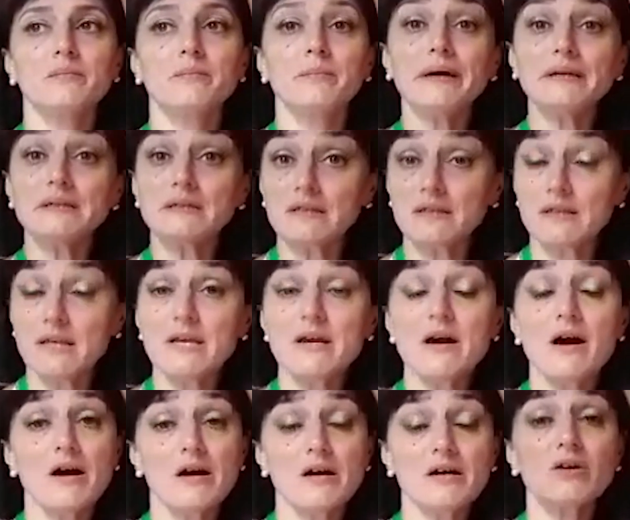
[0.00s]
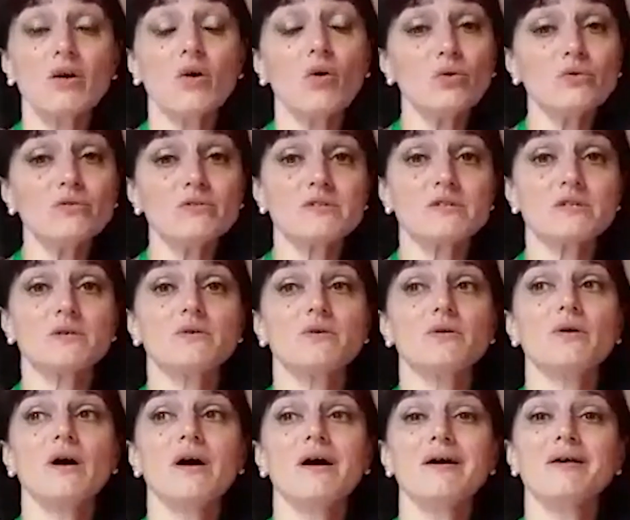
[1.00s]
but they are
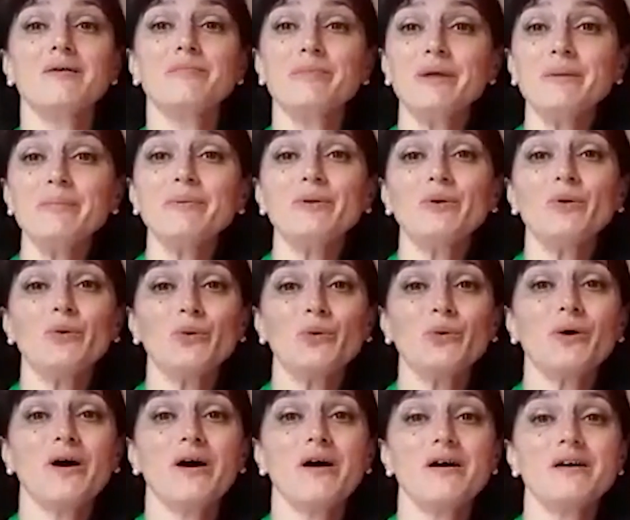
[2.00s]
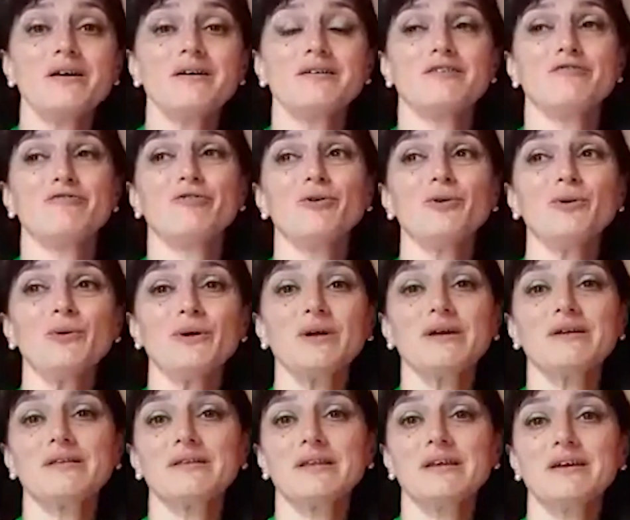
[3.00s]
also people who are
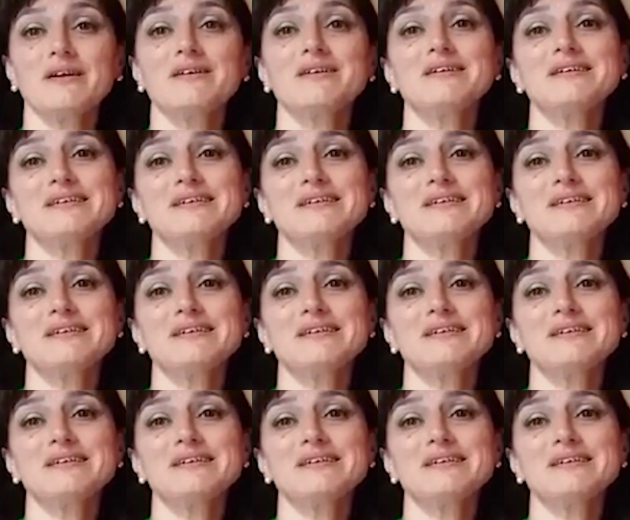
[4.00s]
following the